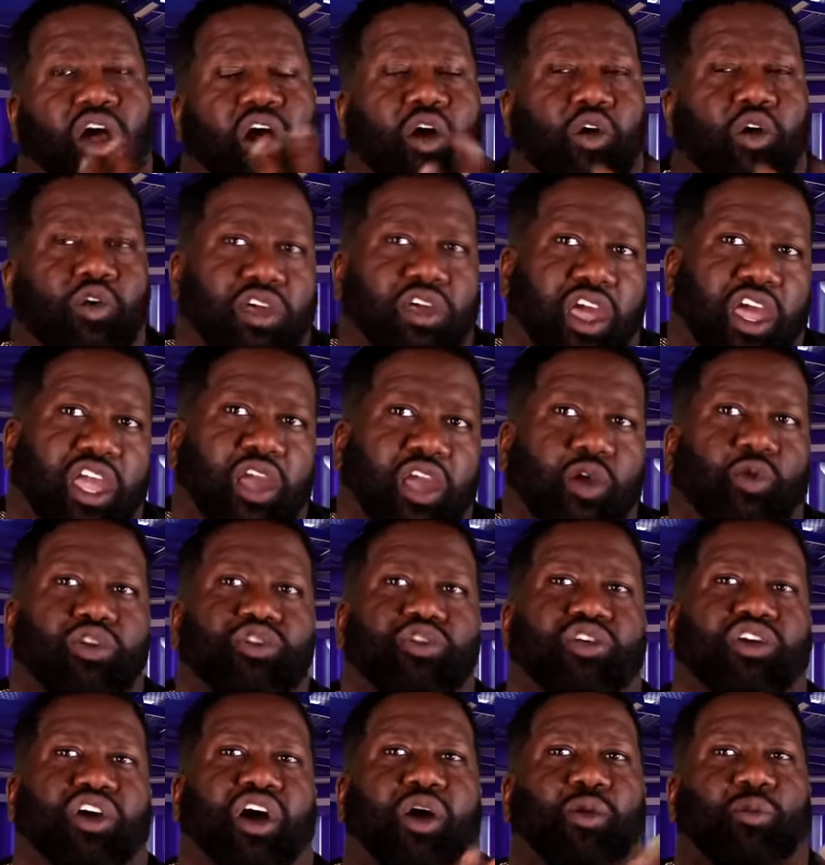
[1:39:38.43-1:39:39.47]
Okay, well
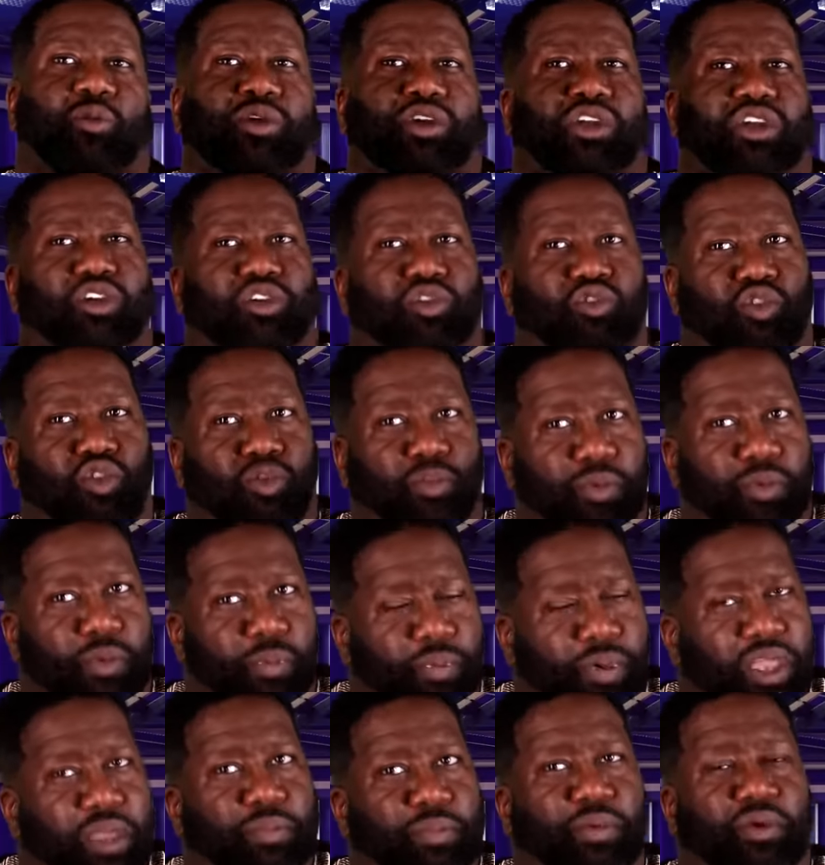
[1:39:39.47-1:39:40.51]
you come with a group
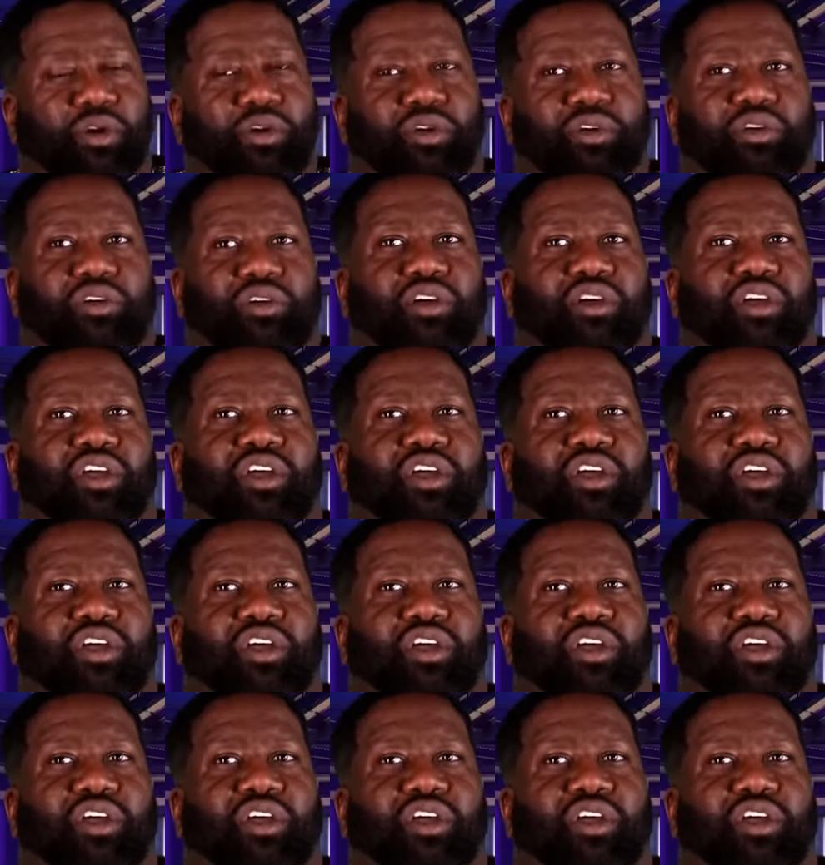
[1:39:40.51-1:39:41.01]
of people